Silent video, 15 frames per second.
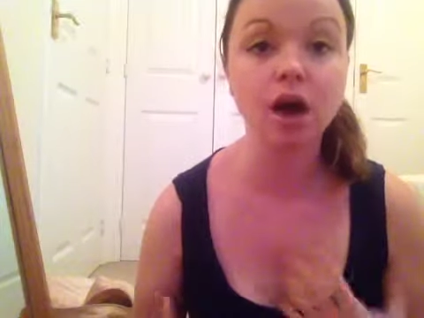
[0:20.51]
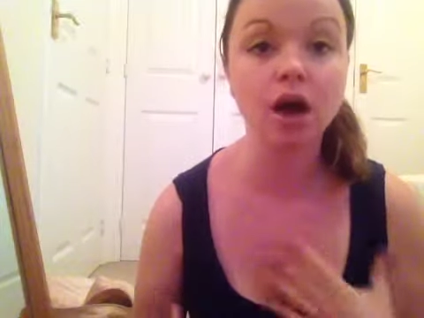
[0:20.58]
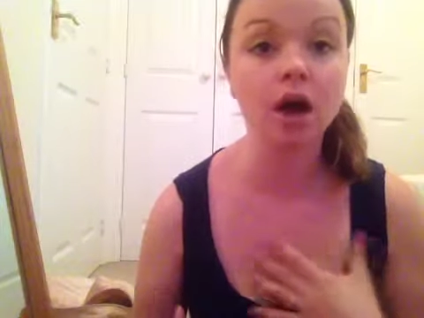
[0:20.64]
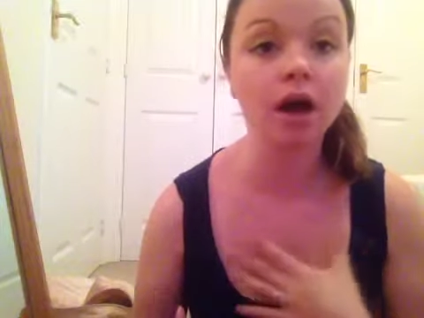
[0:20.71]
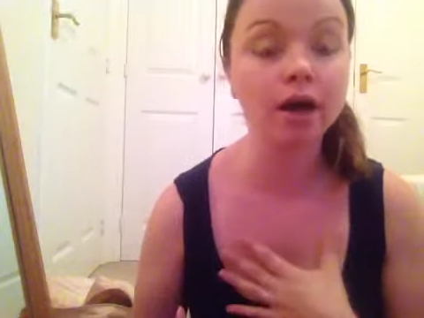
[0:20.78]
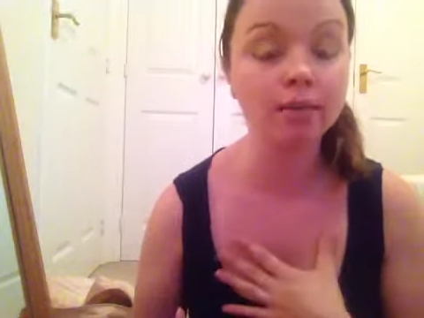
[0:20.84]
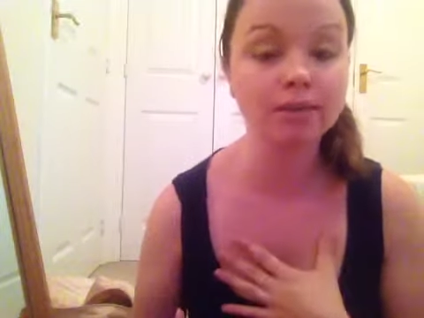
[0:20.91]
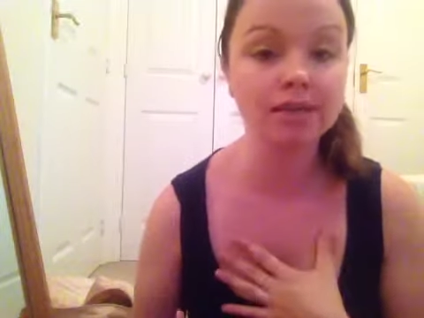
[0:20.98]

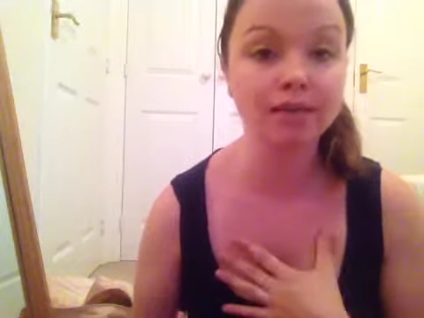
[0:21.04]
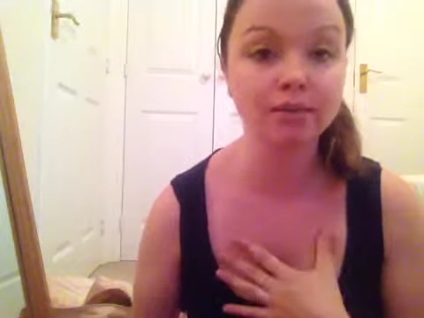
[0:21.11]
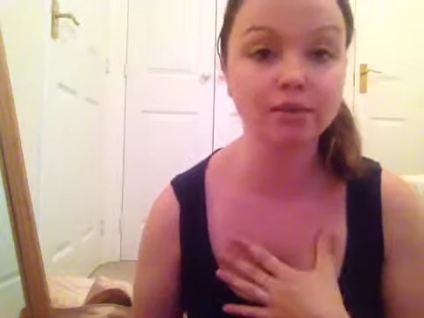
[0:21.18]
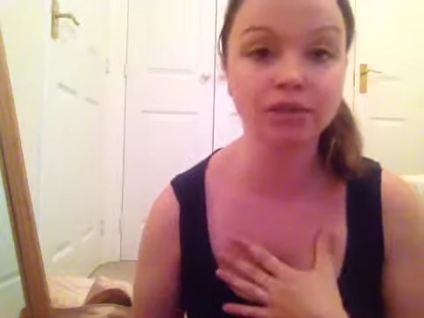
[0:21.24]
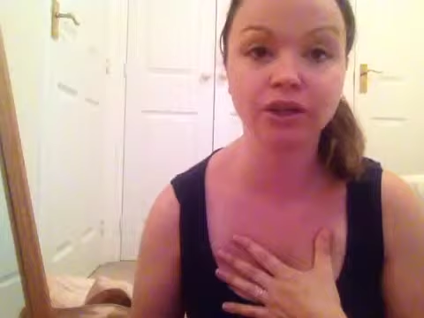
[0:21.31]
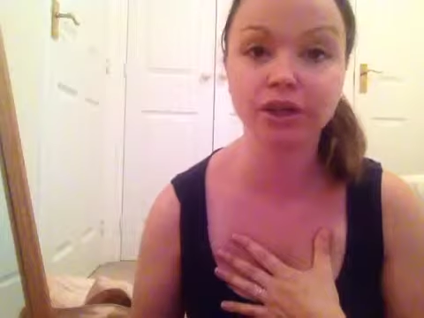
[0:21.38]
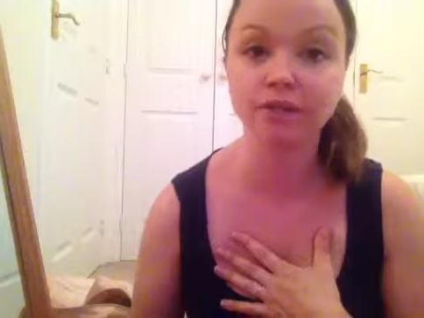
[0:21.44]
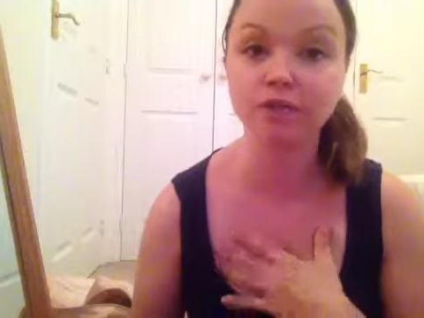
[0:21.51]
I was able
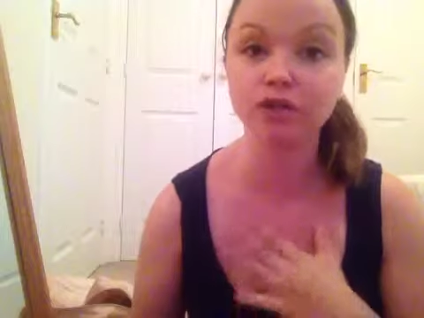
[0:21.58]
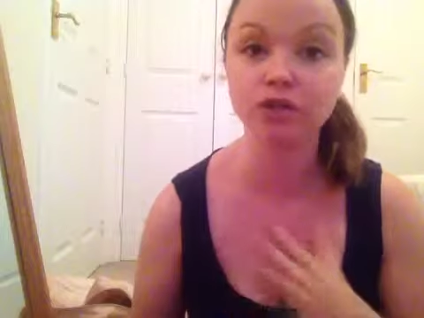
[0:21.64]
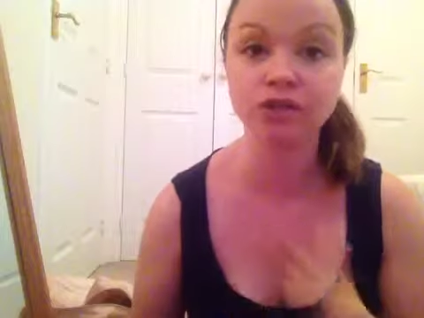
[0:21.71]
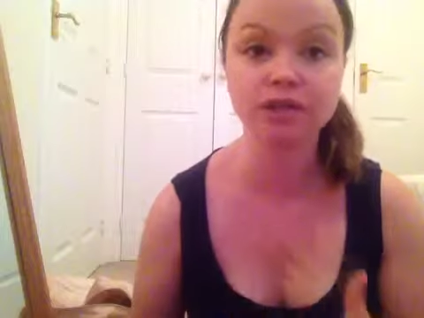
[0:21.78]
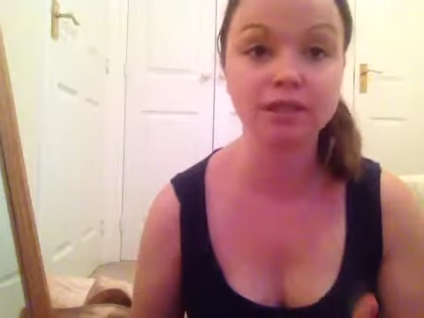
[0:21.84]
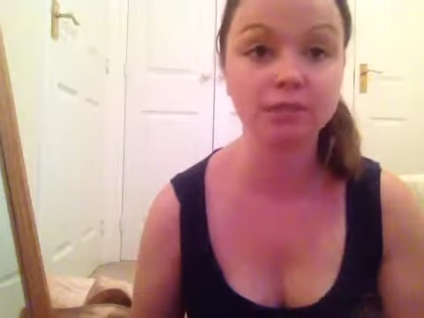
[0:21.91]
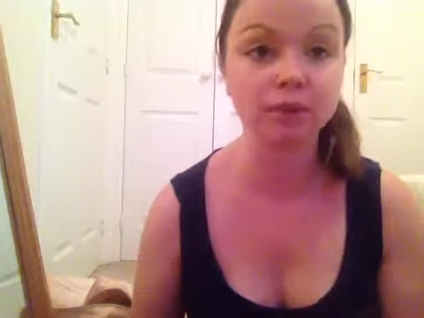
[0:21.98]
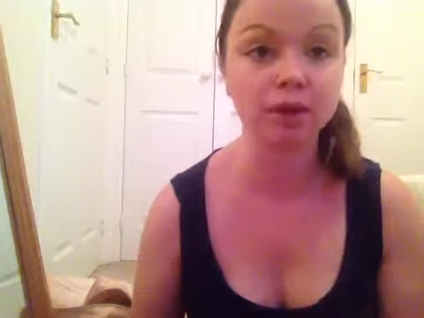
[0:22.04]
to kind of do
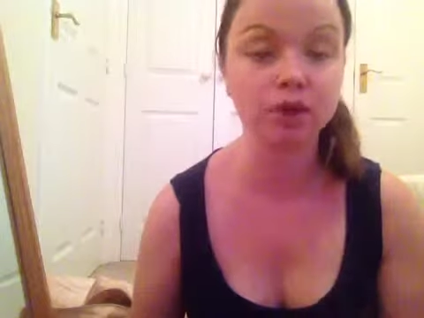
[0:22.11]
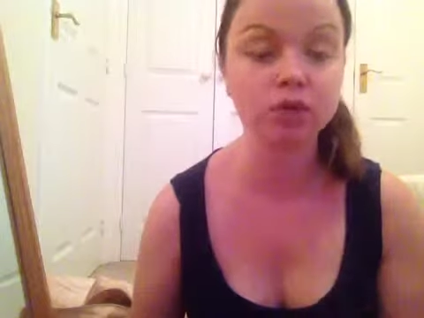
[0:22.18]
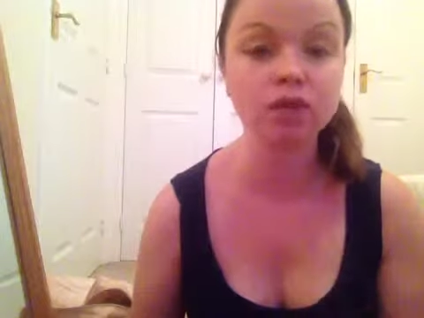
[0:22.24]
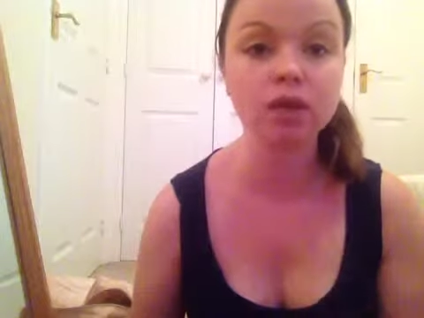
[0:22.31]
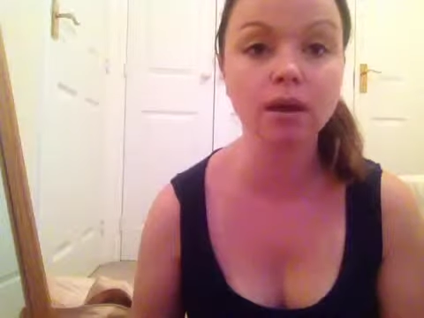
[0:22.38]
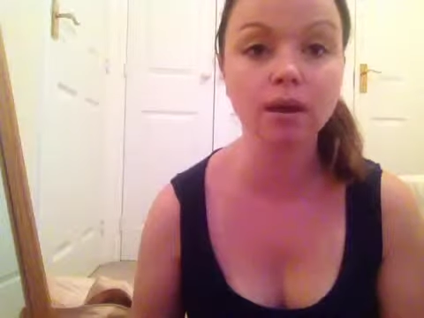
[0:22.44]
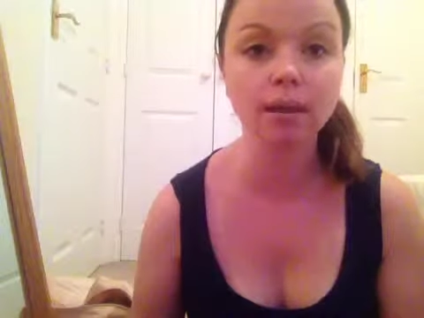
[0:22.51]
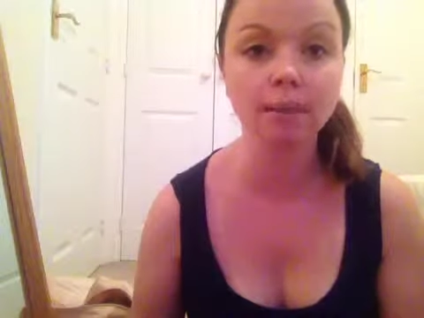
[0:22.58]
this in my own
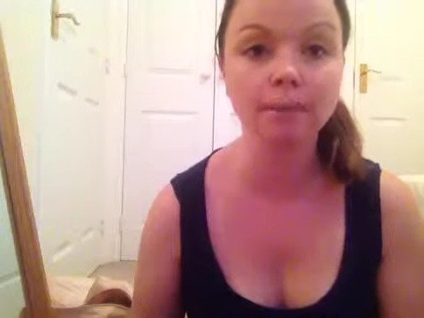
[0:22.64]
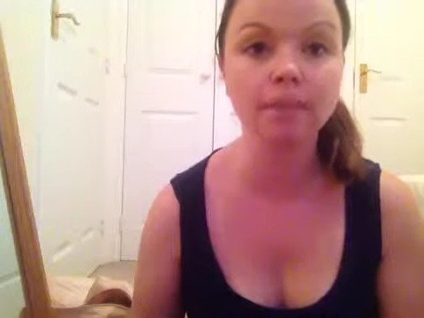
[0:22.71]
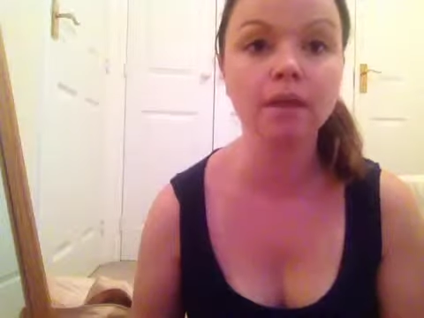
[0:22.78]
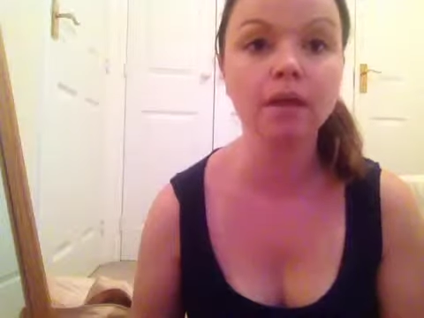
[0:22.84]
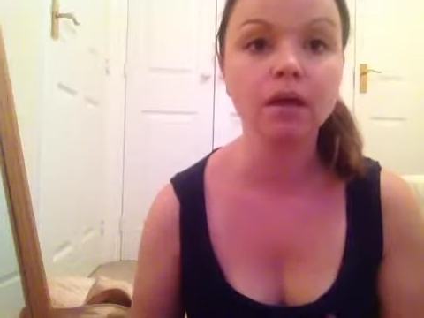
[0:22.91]
time,